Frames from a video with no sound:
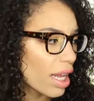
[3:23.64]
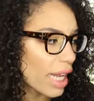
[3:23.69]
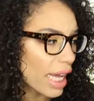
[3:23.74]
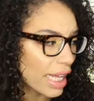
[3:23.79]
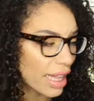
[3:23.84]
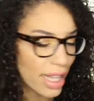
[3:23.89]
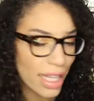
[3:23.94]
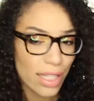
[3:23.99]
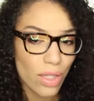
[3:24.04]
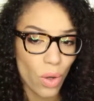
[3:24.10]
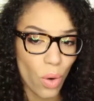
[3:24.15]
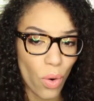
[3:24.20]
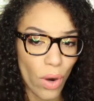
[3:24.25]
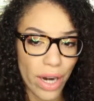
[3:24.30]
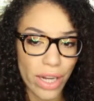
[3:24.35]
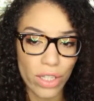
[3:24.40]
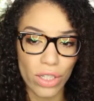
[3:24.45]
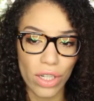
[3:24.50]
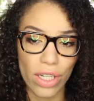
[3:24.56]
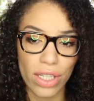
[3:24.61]
Like, this
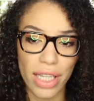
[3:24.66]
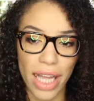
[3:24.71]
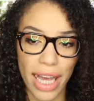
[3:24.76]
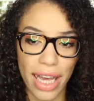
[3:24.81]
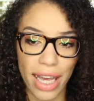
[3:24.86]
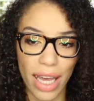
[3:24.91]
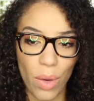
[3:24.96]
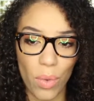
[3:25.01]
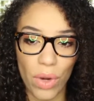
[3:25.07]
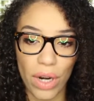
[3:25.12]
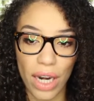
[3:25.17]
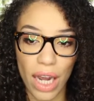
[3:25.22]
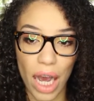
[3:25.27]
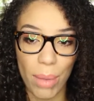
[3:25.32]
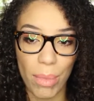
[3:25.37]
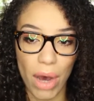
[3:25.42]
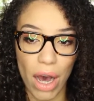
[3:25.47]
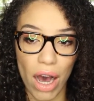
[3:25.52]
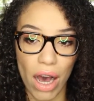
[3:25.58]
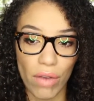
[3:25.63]
orange looks like it would
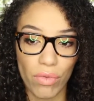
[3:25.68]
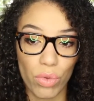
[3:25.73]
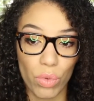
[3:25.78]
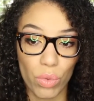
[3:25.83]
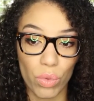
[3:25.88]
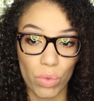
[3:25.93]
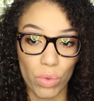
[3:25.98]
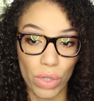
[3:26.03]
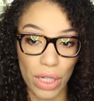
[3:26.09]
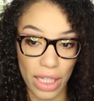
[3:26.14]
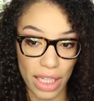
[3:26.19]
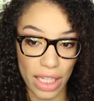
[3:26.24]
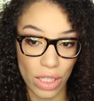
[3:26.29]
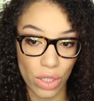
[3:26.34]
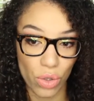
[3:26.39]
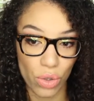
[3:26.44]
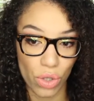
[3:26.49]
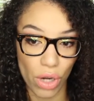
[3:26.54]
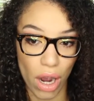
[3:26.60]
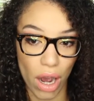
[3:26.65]
come off really
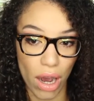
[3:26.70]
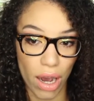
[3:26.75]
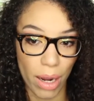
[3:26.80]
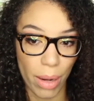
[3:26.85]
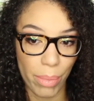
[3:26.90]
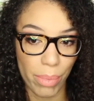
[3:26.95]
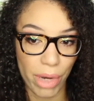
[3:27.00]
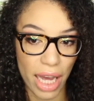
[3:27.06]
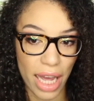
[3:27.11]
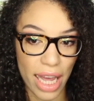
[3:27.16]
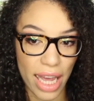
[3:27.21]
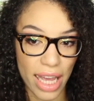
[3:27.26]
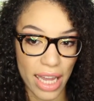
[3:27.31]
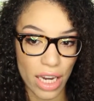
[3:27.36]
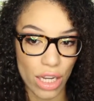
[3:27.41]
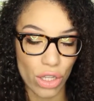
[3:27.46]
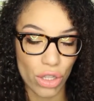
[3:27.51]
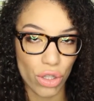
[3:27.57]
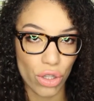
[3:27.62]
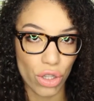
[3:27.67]
strong, but it
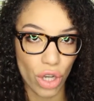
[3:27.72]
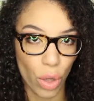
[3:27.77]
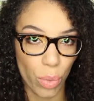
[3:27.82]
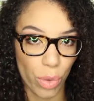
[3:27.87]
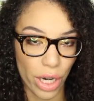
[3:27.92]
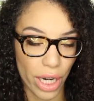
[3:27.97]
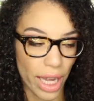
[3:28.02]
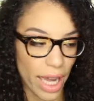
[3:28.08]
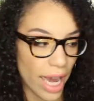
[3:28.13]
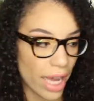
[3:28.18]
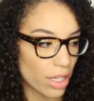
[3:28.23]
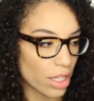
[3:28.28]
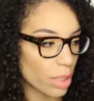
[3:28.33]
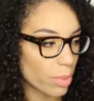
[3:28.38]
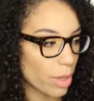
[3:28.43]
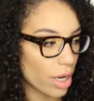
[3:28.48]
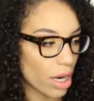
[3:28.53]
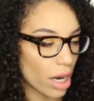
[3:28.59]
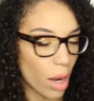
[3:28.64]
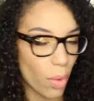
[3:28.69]
is so pretty. I
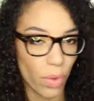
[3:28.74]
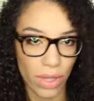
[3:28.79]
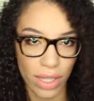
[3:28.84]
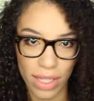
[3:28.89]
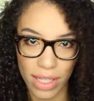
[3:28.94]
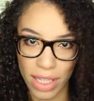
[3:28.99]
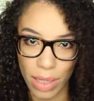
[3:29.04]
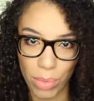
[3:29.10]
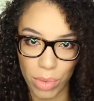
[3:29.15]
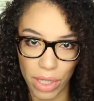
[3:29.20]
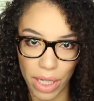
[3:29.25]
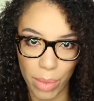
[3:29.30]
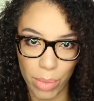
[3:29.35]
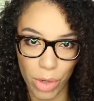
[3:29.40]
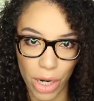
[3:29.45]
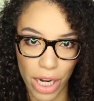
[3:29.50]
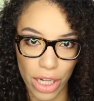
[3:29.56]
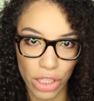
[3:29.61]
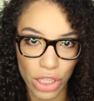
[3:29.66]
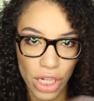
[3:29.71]
just put it on with a stippling
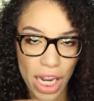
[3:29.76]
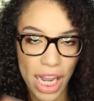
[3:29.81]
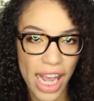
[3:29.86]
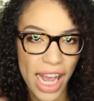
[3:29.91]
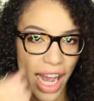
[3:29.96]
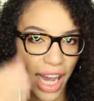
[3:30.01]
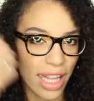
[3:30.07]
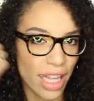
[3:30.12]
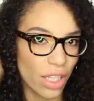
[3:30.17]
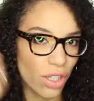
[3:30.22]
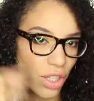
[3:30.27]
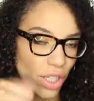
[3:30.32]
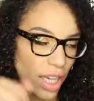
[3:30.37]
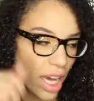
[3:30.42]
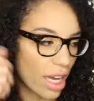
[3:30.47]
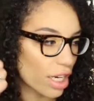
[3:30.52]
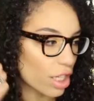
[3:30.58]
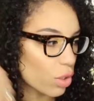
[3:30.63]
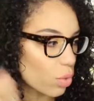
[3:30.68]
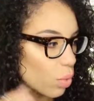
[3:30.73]
brush and then just
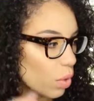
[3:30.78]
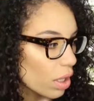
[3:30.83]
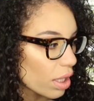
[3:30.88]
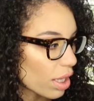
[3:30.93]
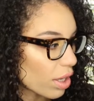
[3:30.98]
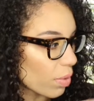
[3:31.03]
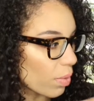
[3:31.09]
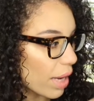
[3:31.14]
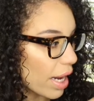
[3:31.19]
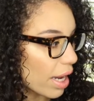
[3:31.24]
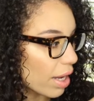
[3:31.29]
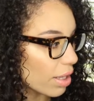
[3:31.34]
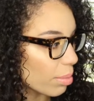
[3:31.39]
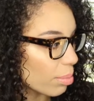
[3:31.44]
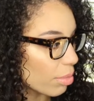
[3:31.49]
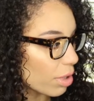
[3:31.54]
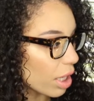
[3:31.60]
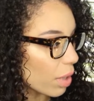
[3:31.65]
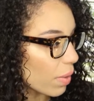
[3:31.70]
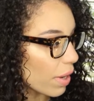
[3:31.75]
kind of swirl it around
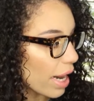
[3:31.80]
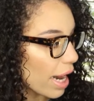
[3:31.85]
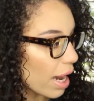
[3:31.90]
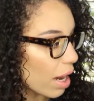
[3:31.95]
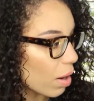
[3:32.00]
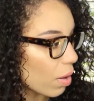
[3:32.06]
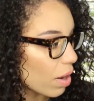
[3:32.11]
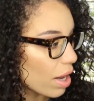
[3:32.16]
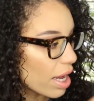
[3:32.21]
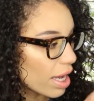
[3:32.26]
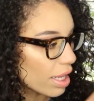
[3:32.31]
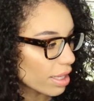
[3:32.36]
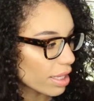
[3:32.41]
and blow it out.